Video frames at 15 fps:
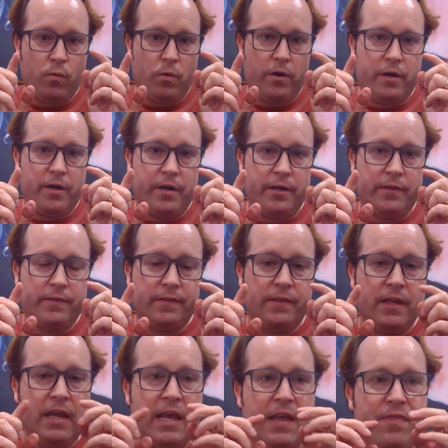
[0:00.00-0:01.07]
worse
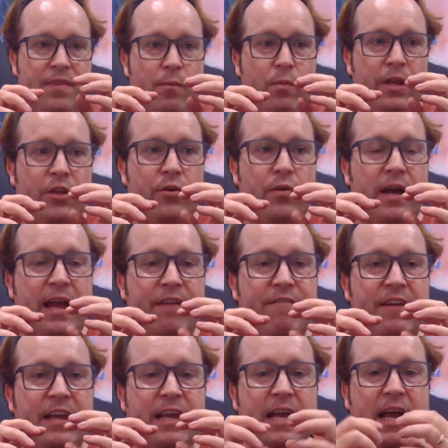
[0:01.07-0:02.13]
than when you're
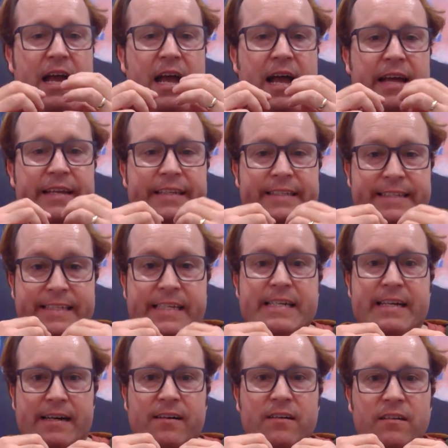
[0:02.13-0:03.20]
having
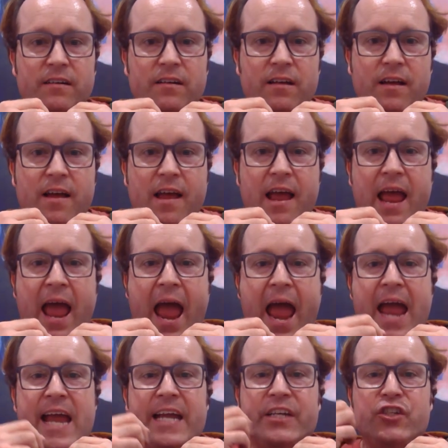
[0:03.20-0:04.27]
dinner
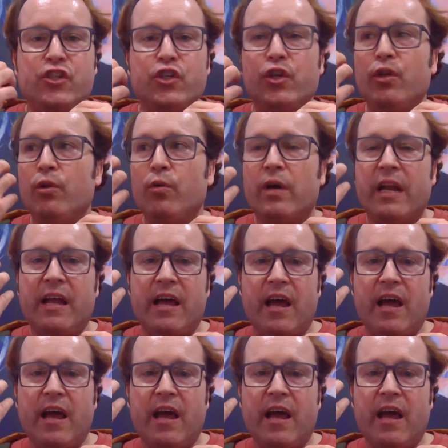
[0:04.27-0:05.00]
and you look at